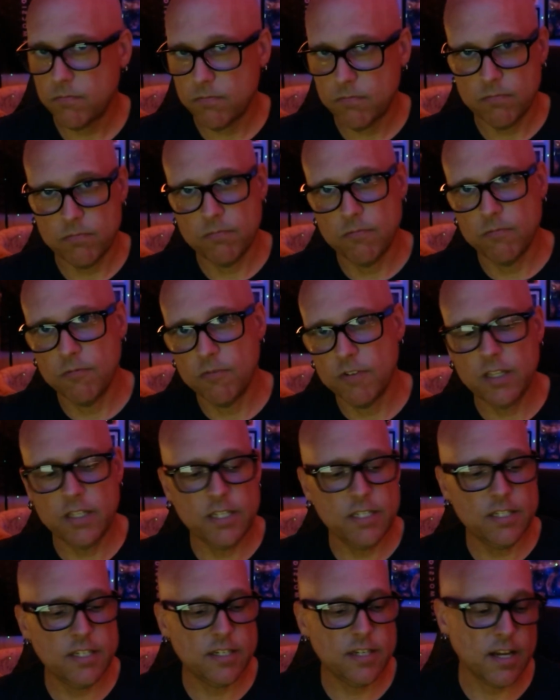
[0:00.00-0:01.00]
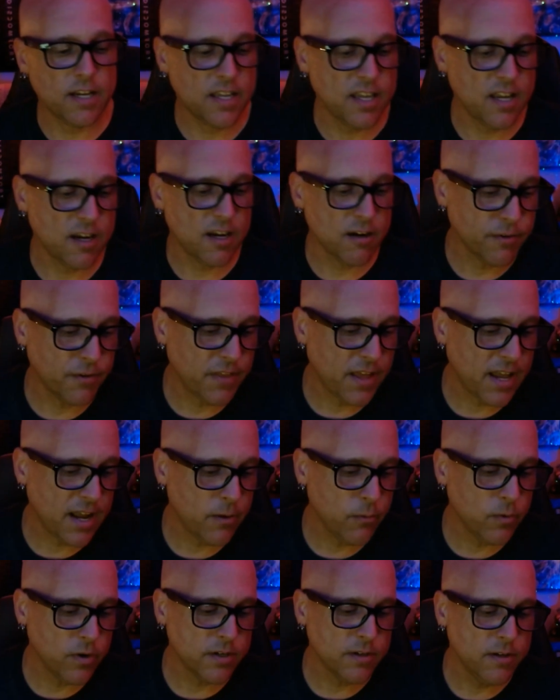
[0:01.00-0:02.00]
really did not care for that
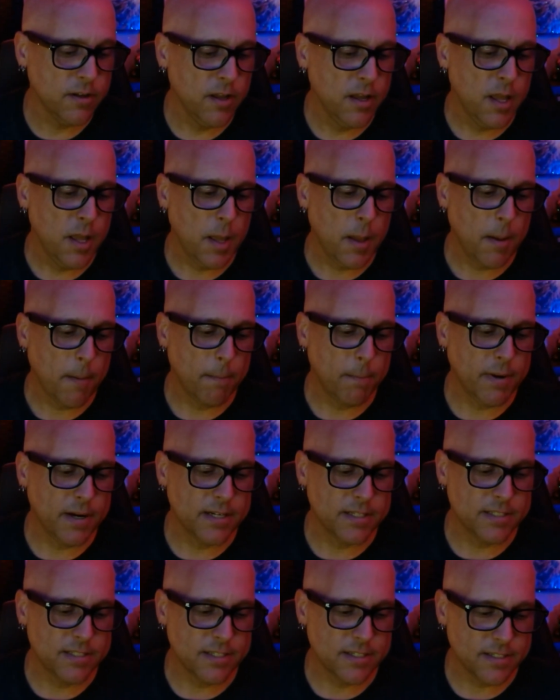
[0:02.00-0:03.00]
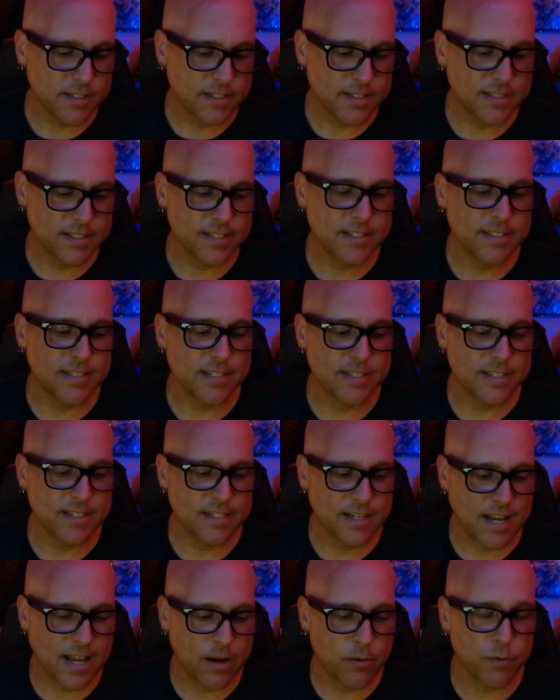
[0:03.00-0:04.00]
one. But
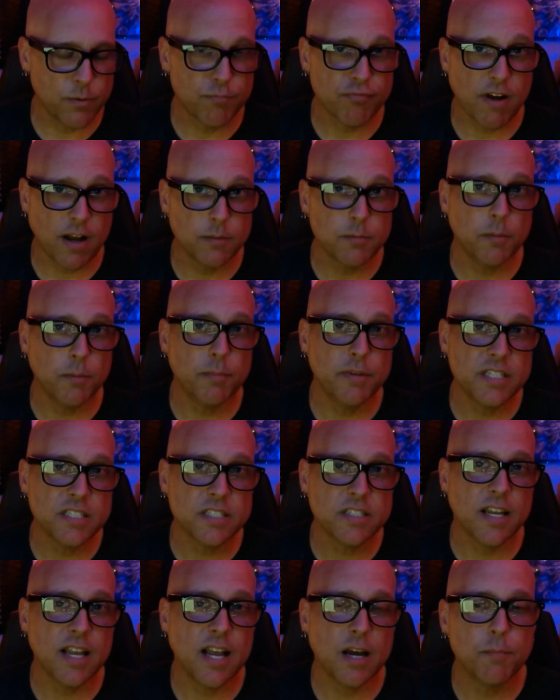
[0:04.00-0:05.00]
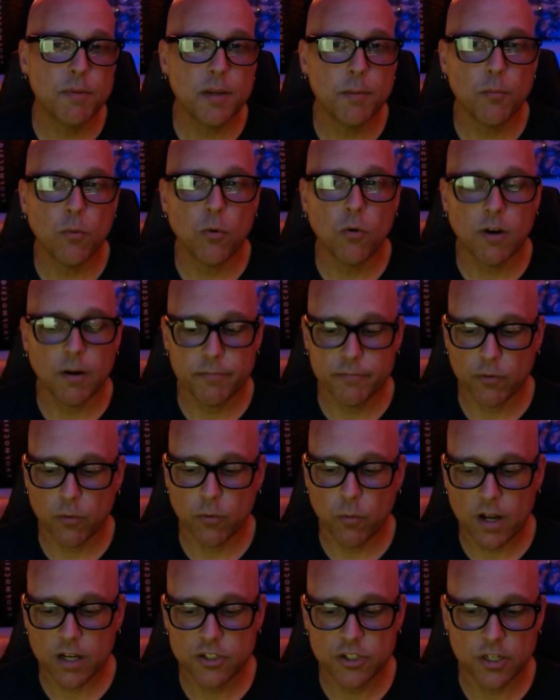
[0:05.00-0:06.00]
I would probably say I'd be more up for
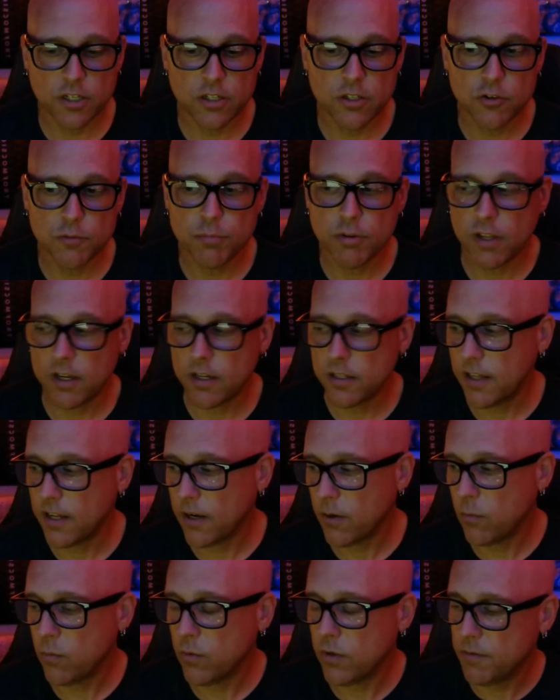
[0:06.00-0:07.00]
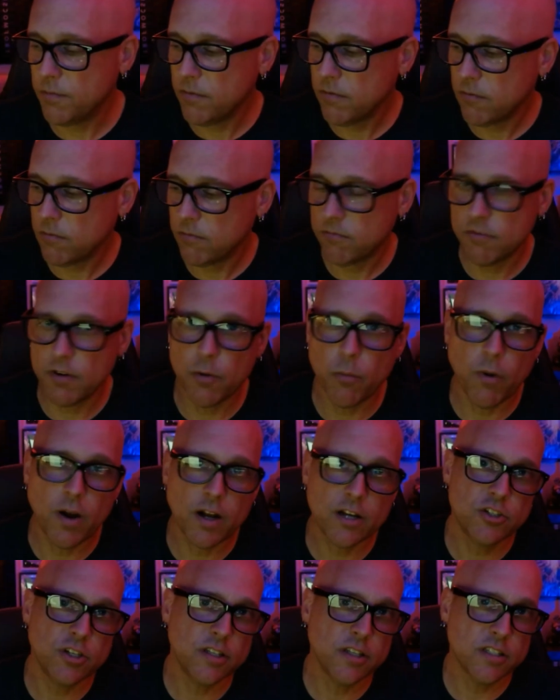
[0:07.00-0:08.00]
watching New Blood than I would
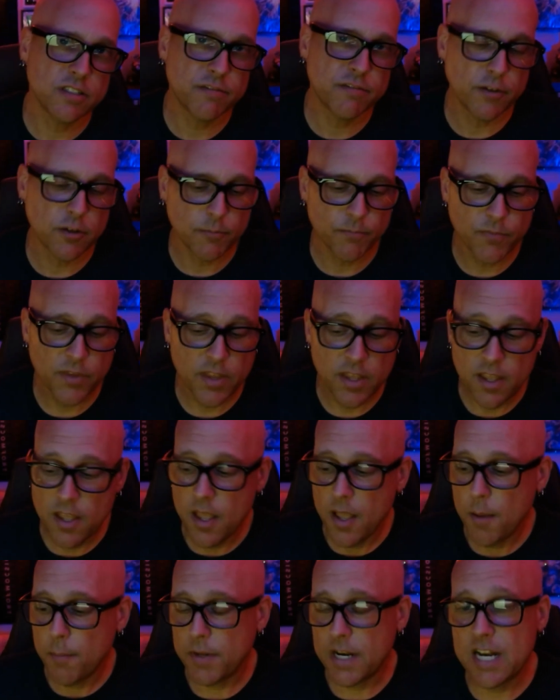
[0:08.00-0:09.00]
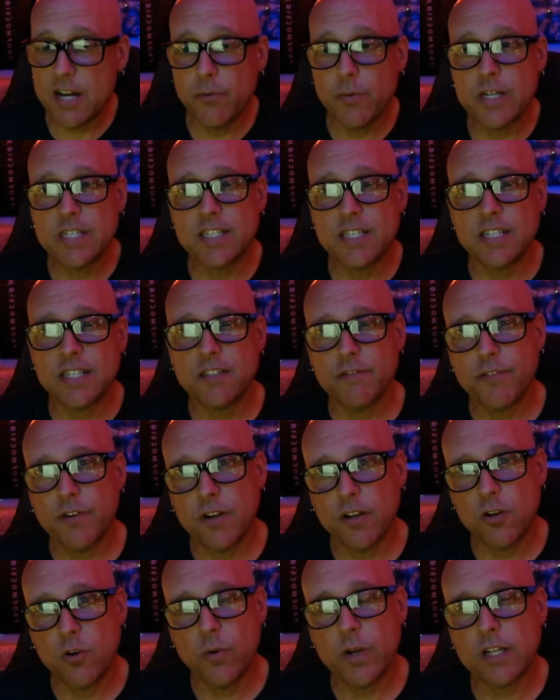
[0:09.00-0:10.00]
rewatching this film. But anyways, that's a
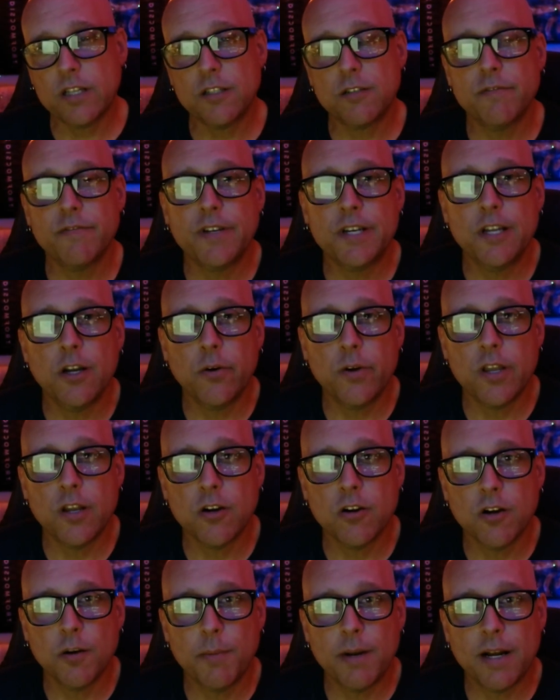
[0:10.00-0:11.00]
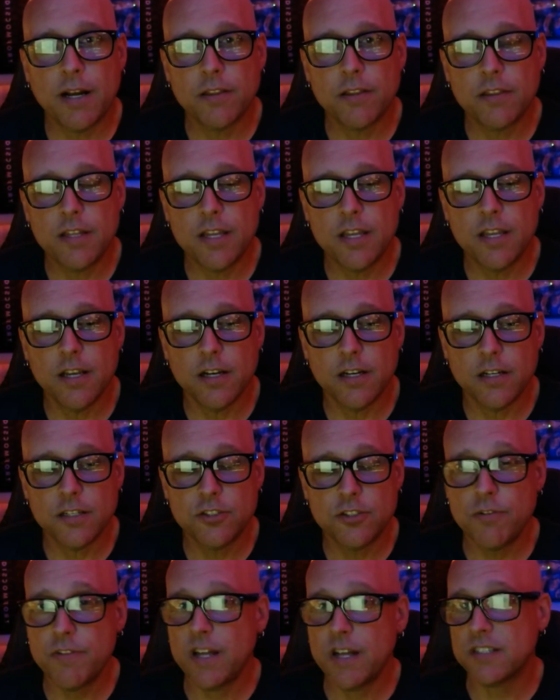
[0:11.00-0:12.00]
very quick little video here about the
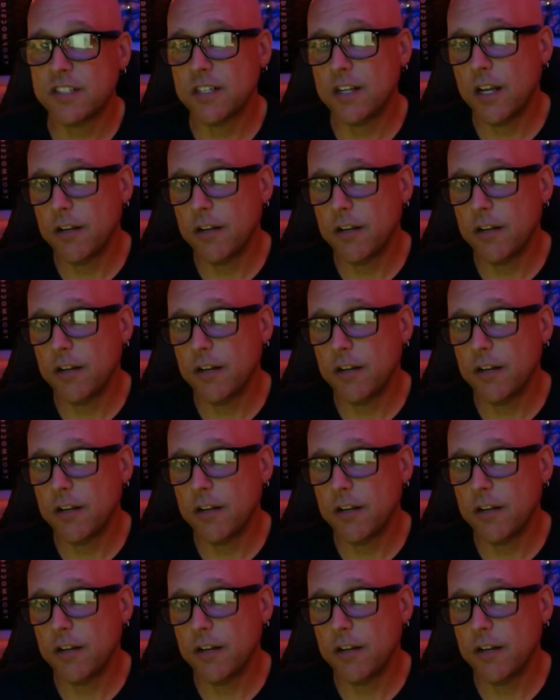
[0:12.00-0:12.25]
2009